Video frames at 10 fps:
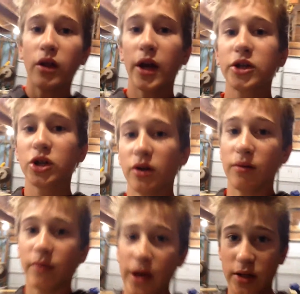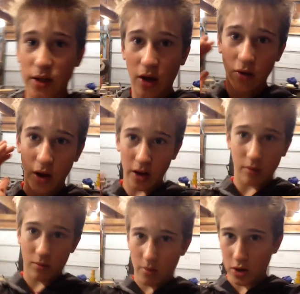The engine
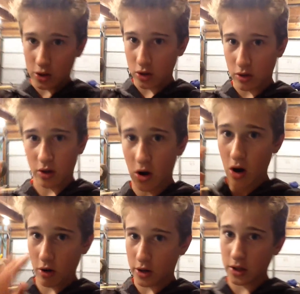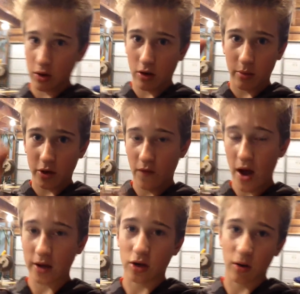accelerated much, or the car accelerated much
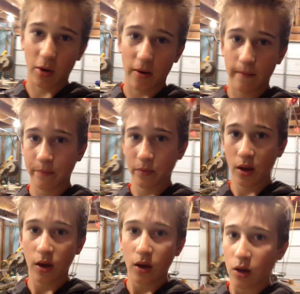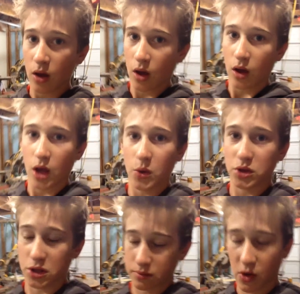faster, but it was
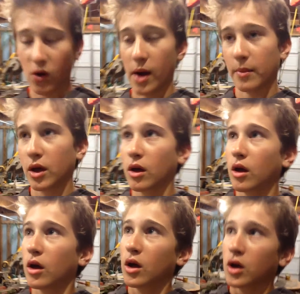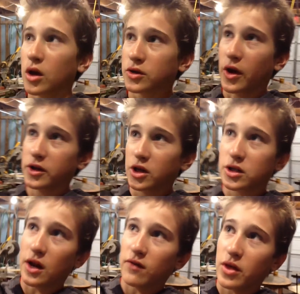just crap. So I
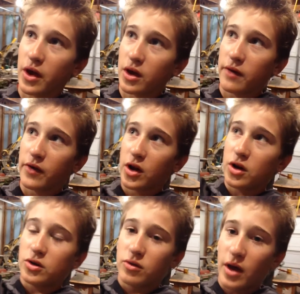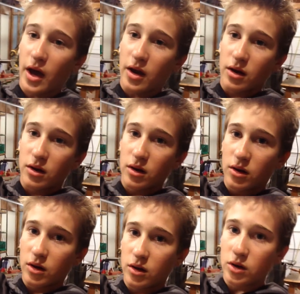adjusted everything. If you're going to do that,
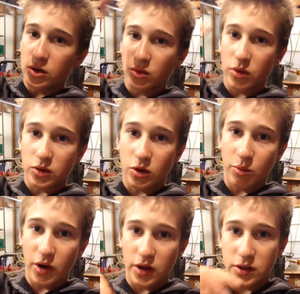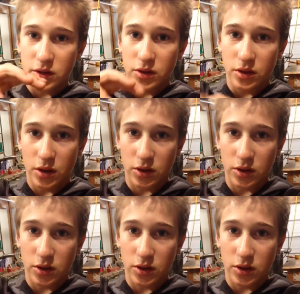do it with a drill press, get